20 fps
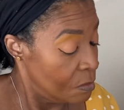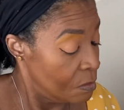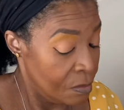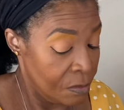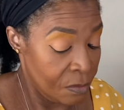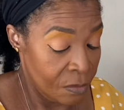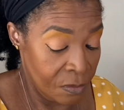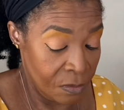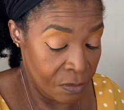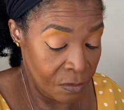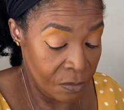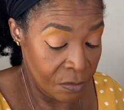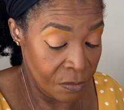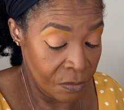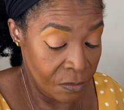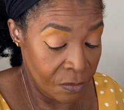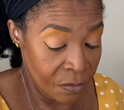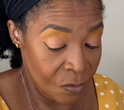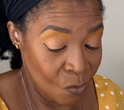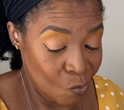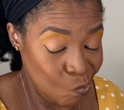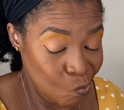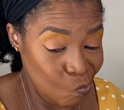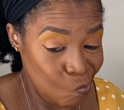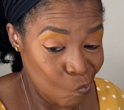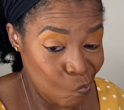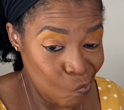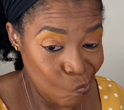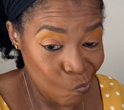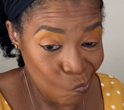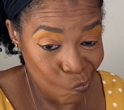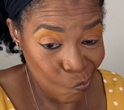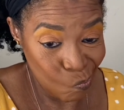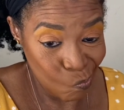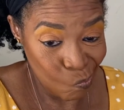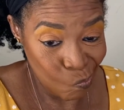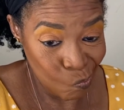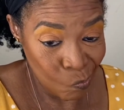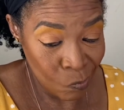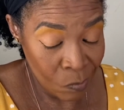
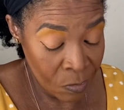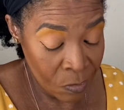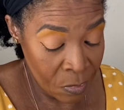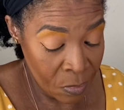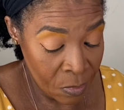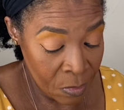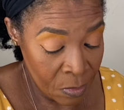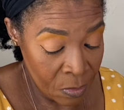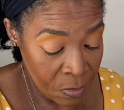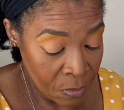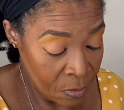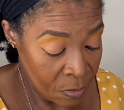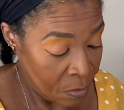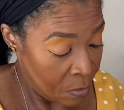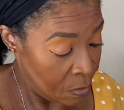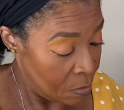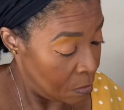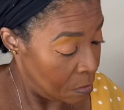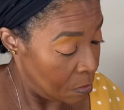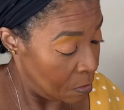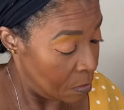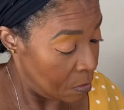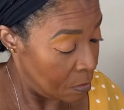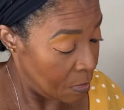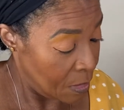Nothing is said.